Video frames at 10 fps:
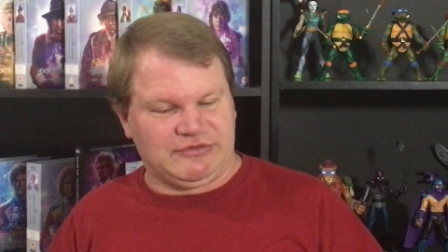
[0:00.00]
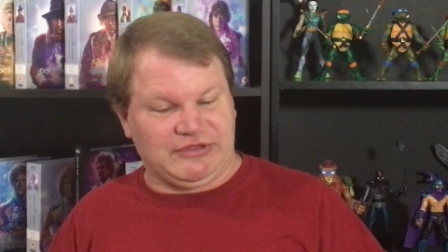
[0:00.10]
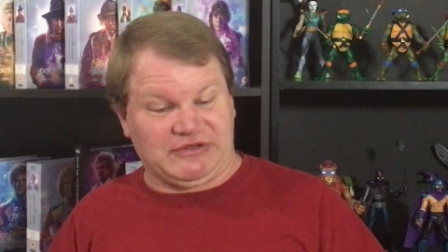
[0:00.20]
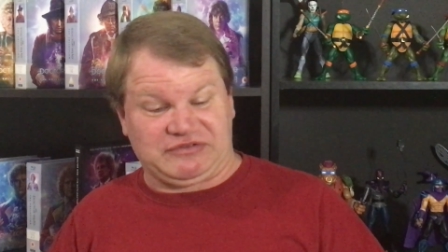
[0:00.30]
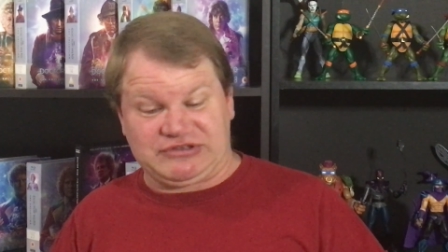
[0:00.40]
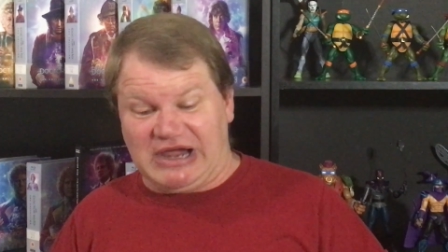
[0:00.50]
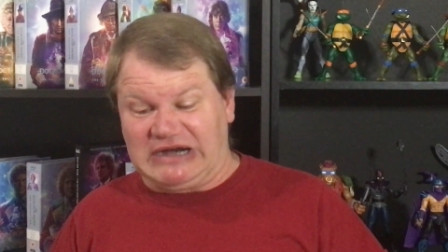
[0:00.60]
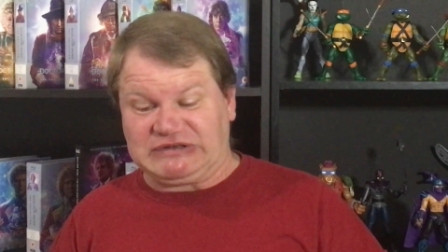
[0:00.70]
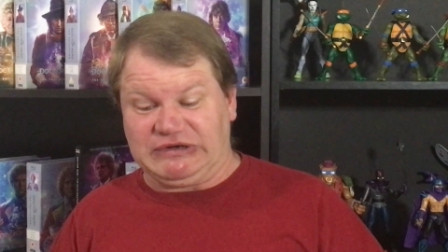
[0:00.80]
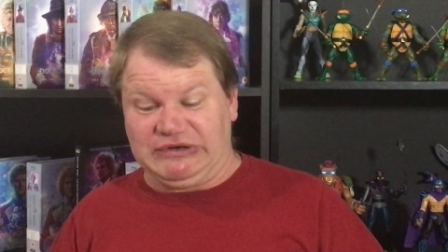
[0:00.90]
The
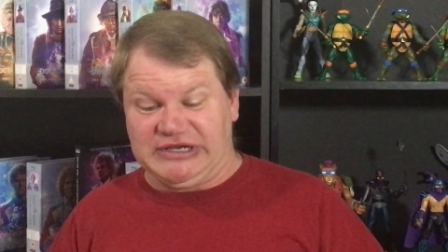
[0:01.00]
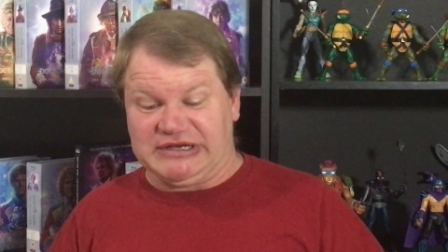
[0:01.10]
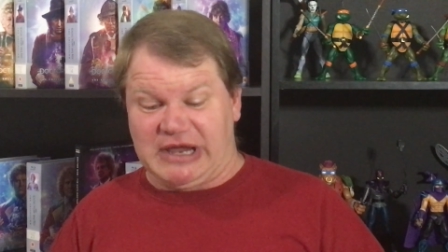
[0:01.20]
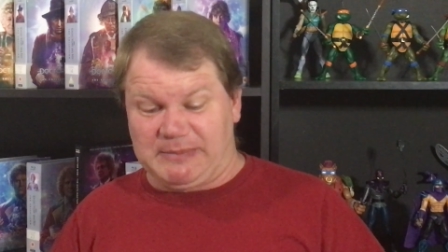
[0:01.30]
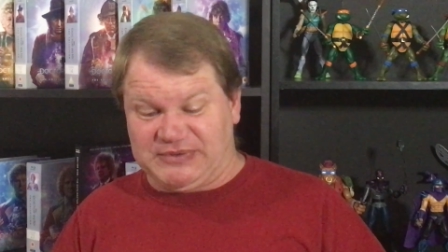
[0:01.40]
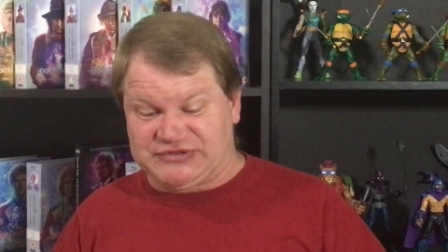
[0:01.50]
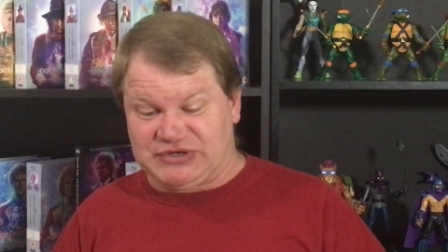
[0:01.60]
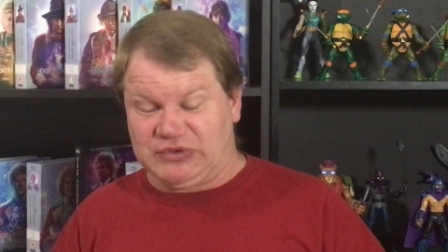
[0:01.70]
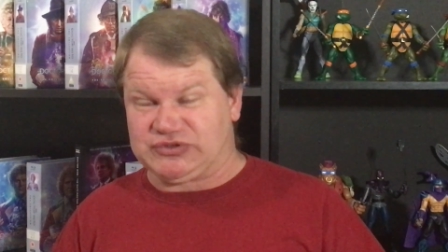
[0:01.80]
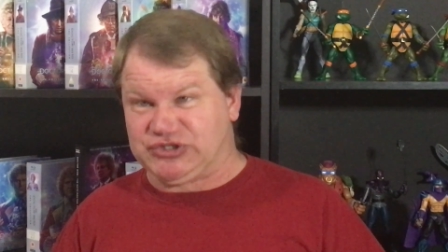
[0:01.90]
Doctor in
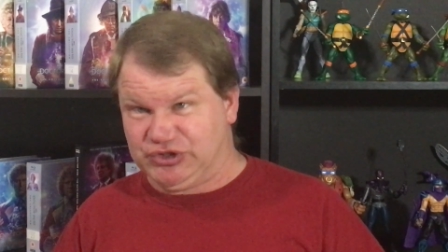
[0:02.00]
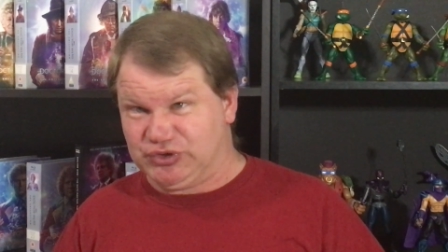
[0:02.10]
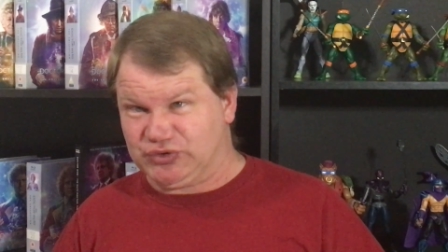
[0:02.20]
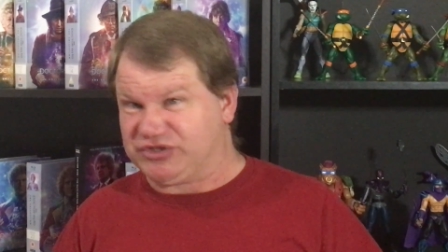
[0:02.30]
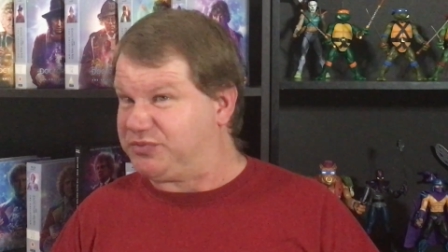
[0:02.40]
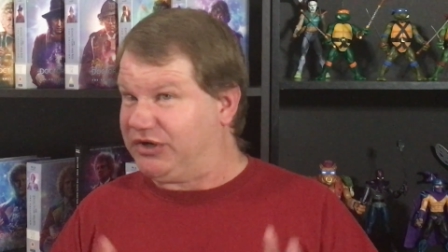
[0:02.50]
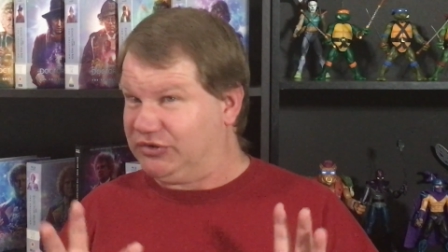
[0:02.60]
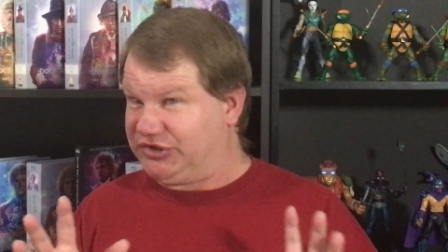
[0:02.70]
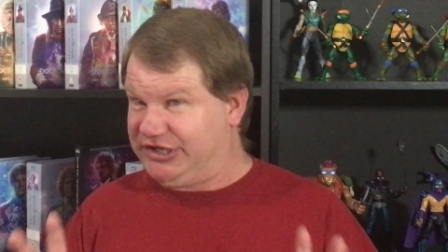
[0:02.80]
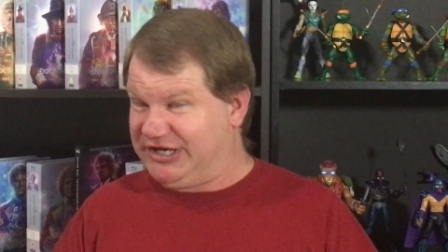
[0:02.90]
episode two, because we are
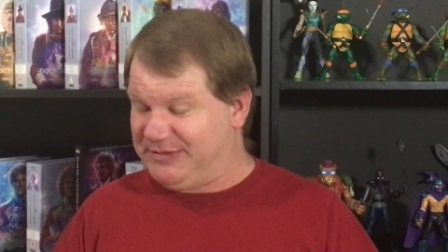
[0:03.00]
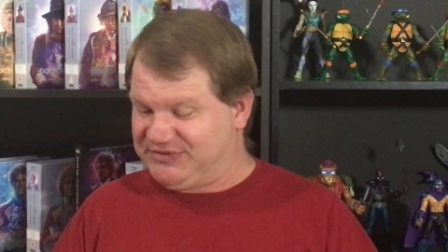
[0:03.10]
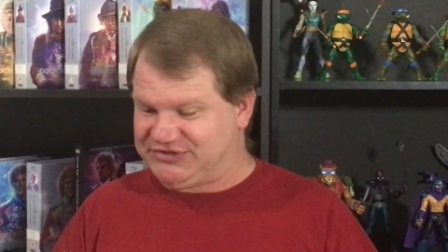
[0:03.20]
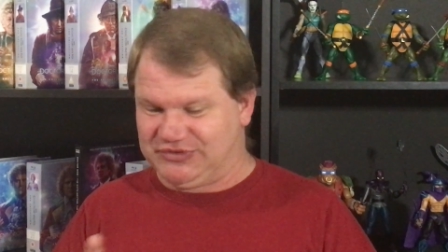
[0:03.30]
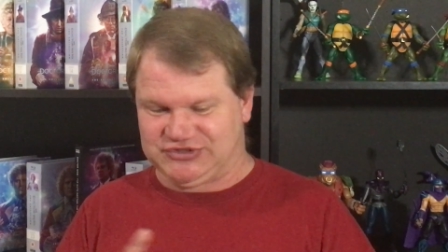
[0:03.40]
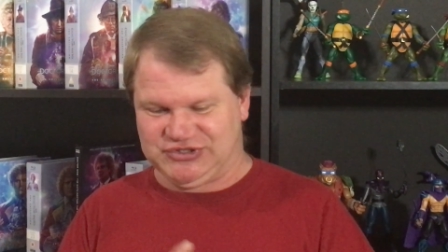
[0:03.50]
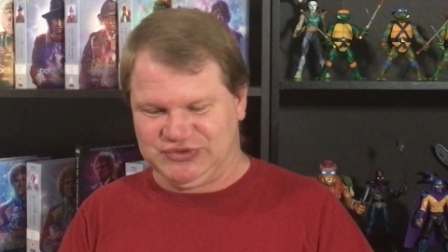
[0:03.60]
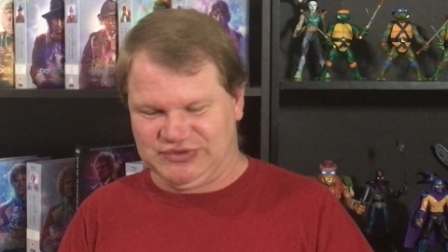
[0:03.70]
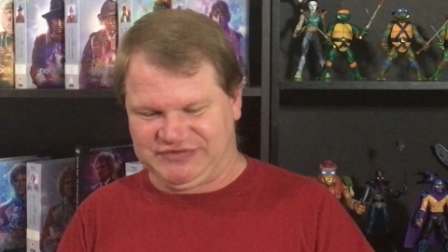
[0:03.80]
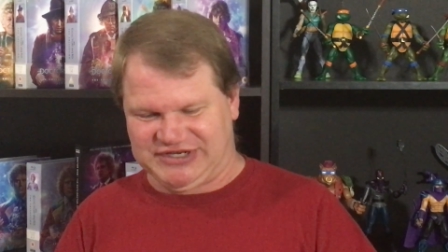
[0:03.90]
looking at episode
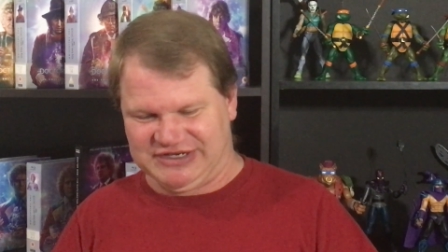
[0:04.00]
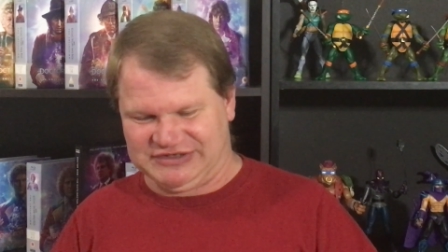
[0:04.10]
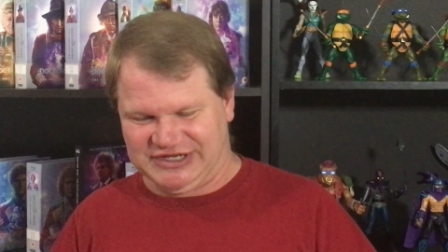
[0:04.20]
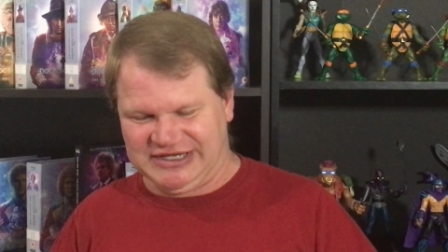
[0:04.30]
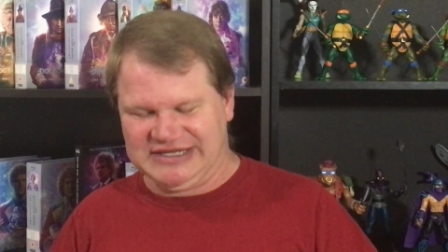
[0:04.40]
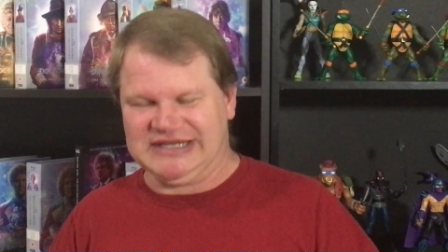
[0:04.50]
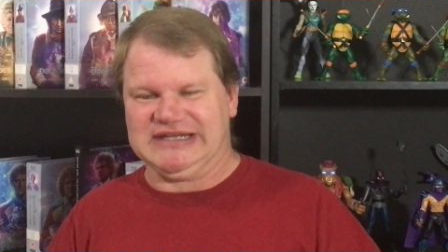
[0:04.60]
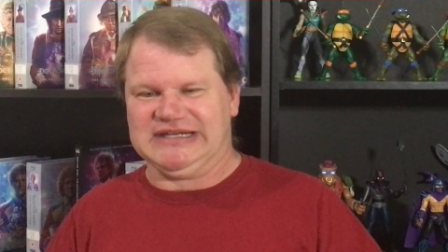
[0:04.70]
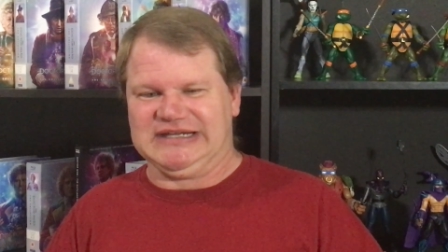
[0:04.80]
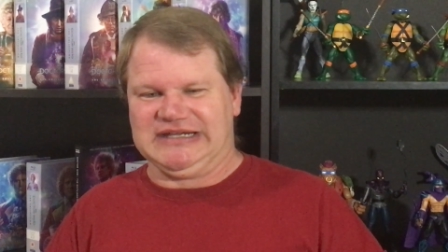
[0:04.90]
two of Kinda,
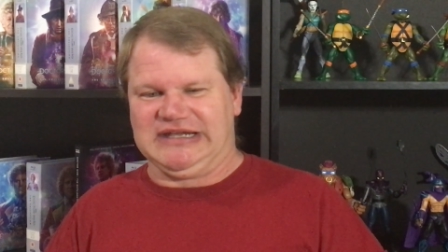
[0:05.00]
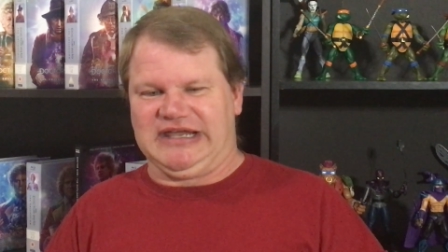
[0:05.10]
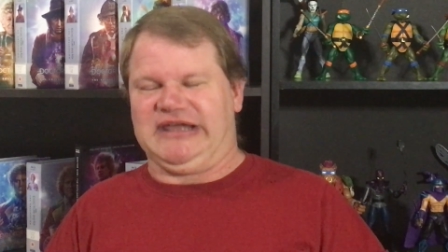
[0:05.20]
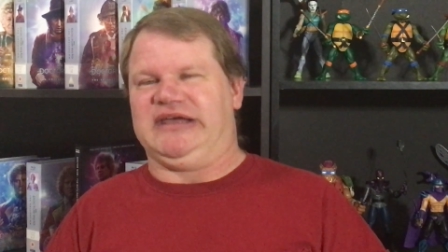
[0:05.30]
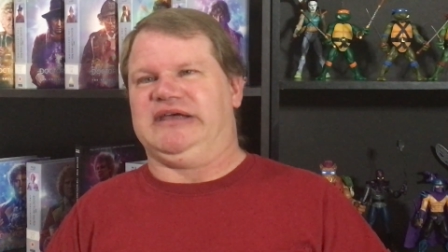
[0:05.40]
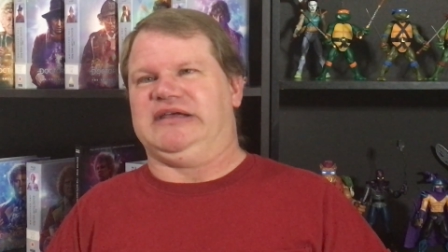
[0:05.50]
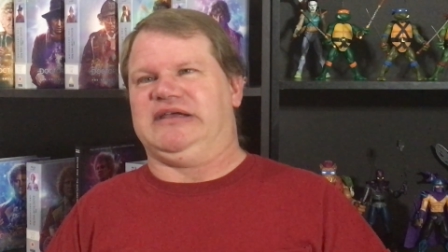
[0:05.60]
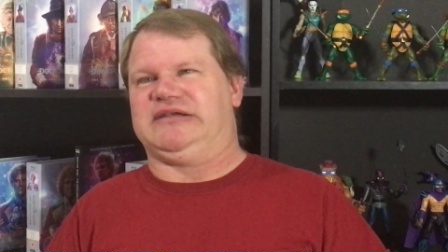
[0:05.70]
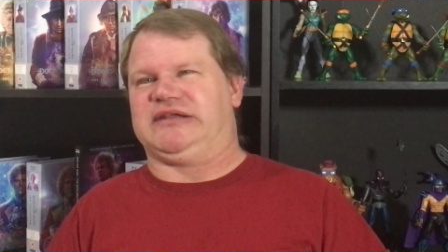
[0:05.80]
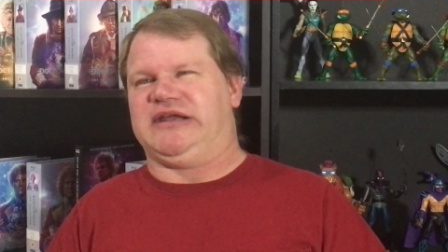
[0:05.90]

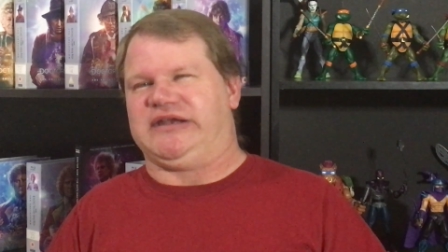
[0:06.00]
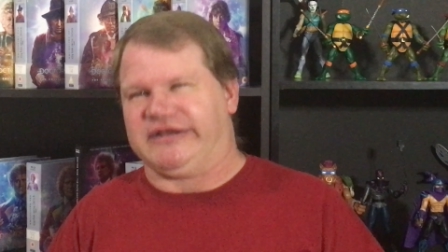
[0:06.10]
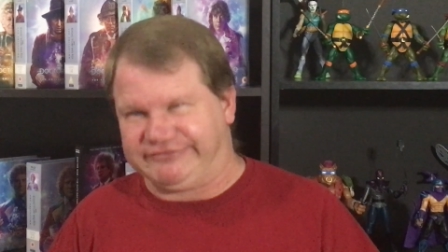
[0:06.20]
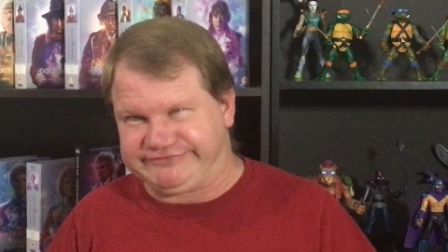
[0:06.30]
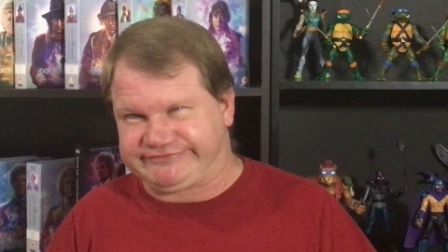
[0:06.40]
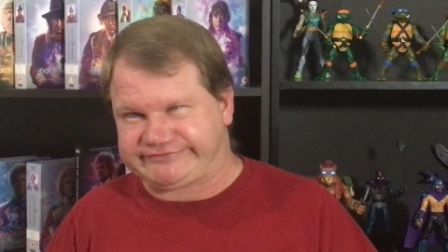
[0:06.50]
is an idiot.